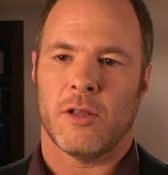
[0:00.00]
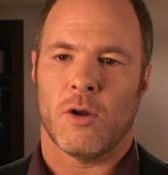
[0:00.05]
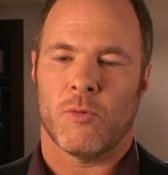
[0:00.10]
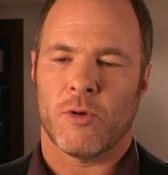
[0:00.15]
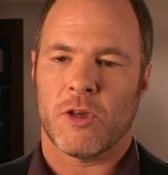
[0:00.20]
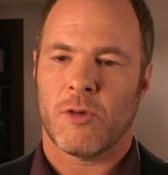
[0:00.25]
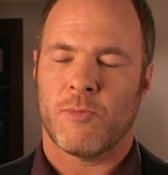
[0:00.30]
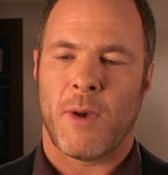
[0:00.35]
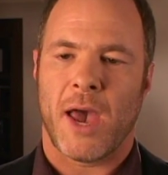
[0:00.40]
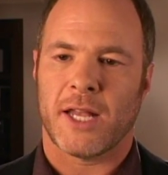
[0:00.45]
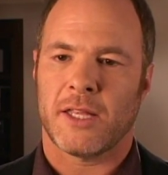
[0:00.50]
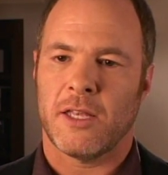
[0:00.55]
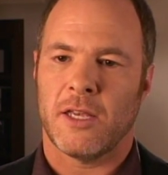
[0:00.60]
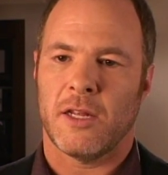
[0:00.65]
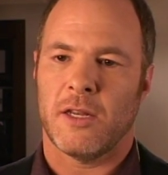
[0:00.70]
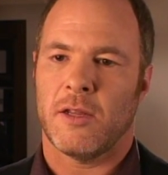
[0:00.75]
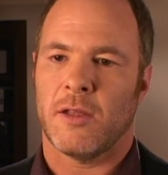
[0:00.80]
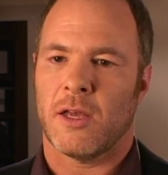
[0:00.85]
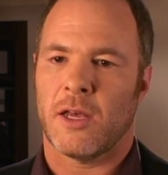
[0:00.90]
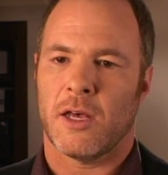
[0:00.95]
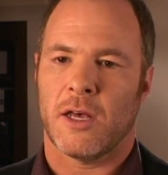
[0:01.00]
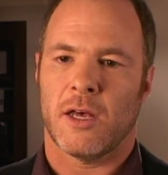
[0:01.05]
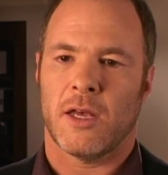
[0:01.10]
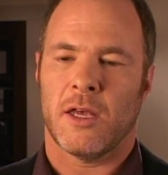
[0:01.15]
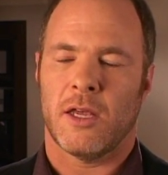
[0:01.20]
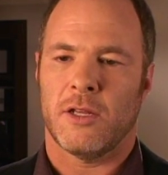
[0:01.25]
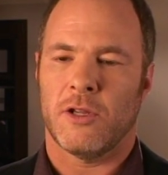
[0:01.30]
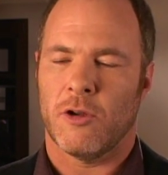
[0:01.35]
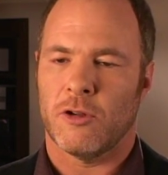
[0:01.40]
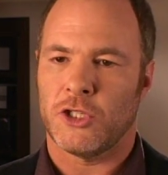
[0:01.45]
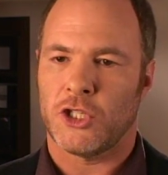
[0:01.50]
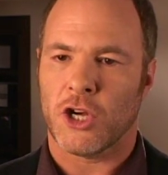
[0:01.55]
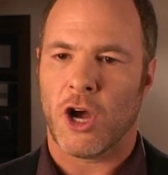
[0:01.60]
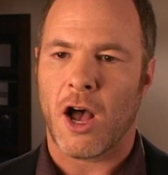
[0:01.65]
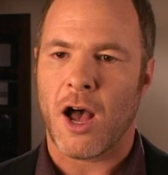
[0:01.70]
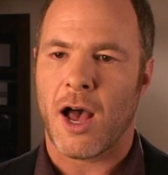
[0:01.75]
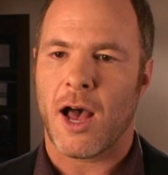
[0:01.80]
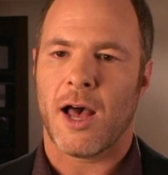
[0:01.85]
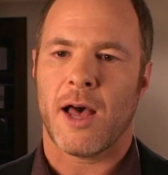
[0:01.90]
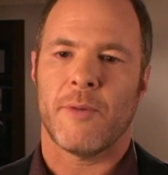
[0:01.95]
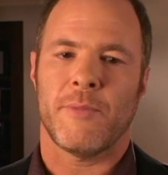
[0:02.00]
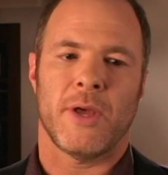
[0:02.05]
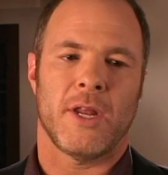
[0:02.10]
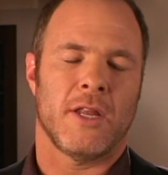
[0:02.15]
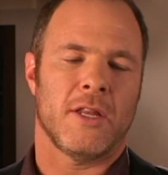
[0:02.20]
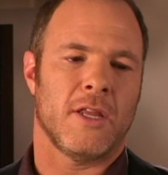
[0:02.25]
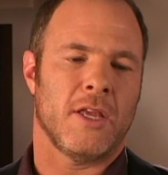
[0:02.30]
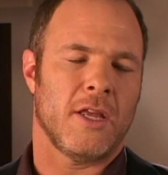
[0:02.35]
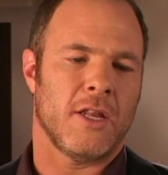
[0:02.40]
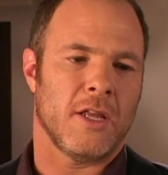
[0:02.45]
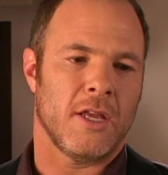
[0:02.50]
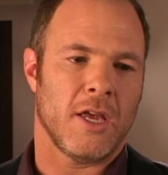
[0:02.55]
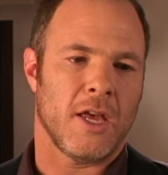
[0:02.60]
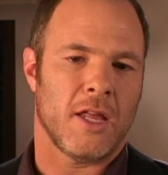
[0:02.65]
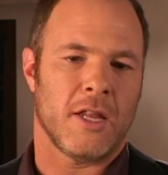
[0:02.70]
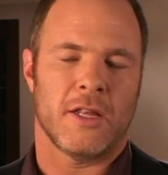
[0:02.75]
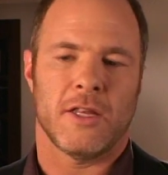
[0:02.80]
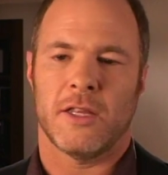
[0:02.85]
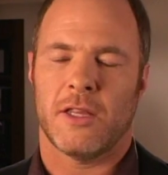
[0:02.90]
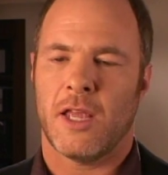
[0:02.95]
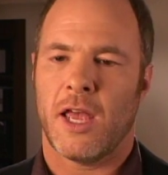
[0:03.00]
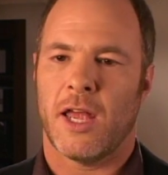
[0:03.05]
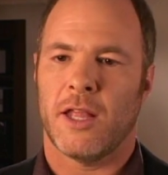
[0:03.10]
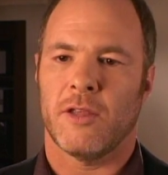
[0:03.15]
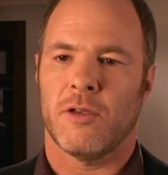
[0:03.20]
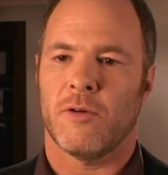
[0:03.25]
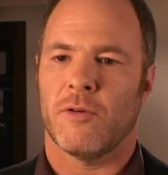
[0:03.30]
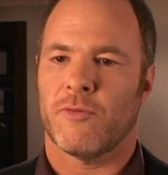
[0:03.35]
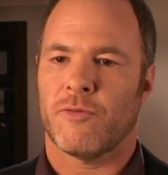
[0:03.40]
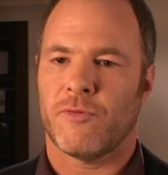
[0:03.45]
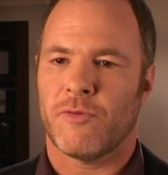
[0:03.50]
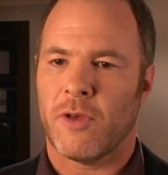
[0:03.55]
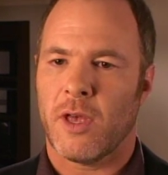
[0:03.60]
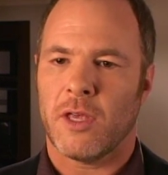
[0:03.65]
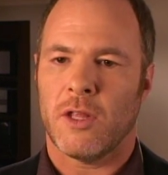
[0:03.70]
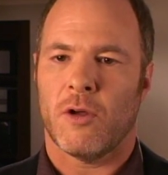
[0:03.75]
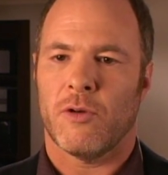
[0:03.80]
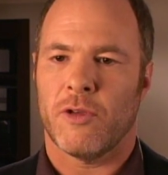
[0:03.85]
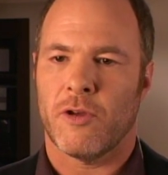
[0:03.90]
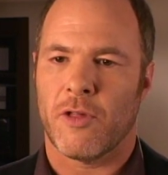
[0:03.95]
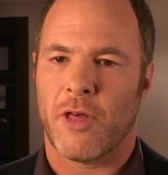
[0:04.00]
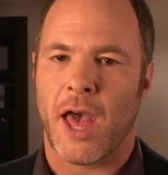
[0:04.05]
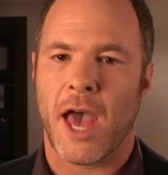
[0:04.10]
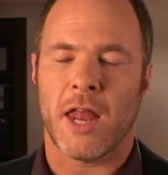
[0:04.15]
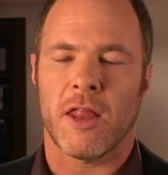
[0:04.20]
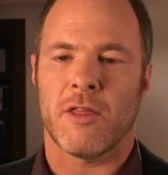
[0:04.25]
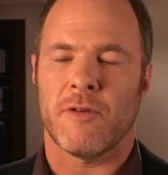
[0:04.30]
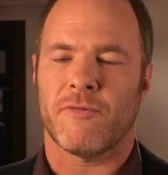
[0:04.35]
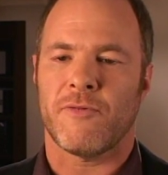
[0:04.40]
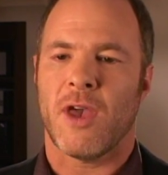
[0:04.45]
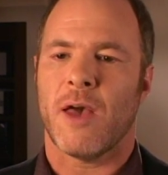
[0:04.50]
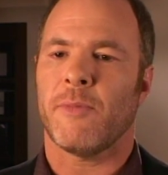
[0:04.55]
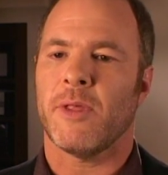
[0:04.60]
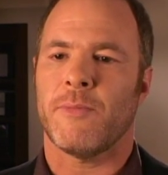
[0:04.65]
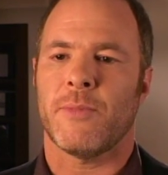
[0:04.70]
respected in your job and you're the head of the family,